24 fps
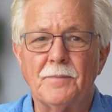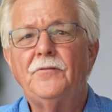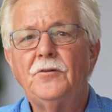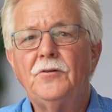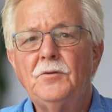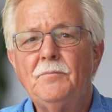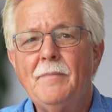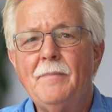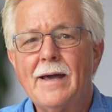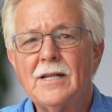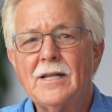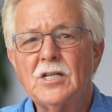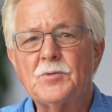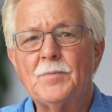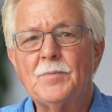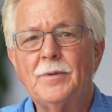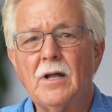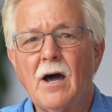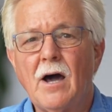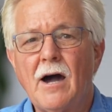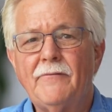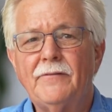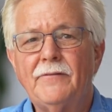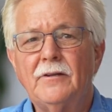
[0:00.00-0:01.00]
Food management
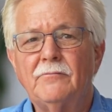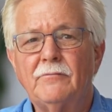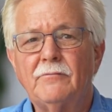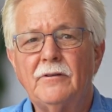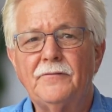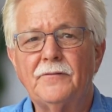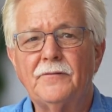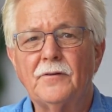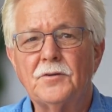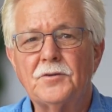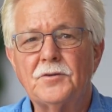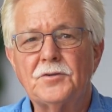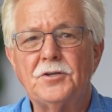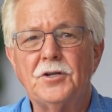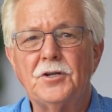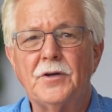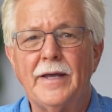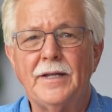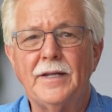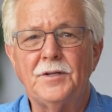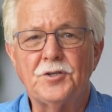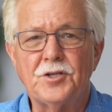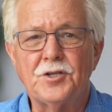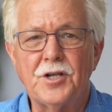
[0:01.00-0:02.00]
often refers to
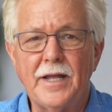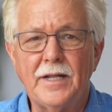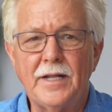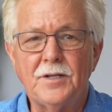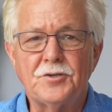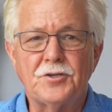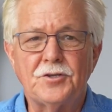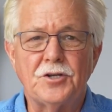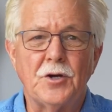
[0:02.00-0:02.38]
a change